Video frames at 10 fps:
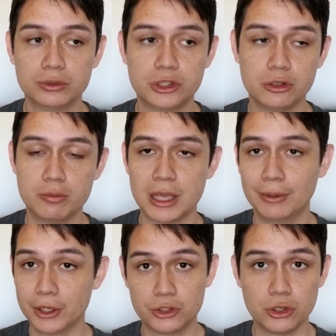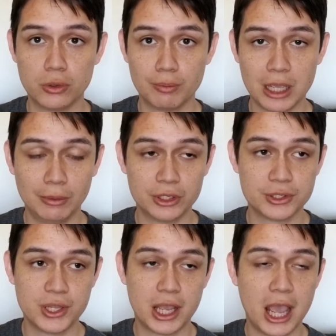to be able to do and be able to
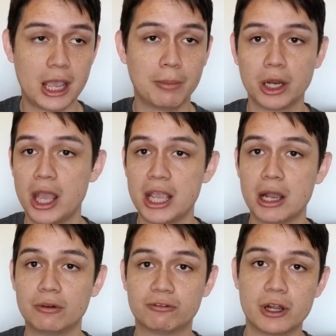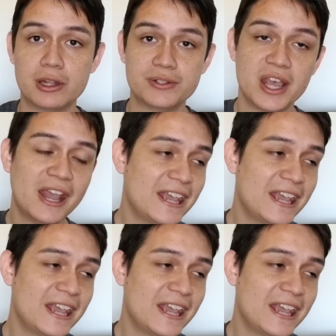say, hey, I'm going to hang out with friends,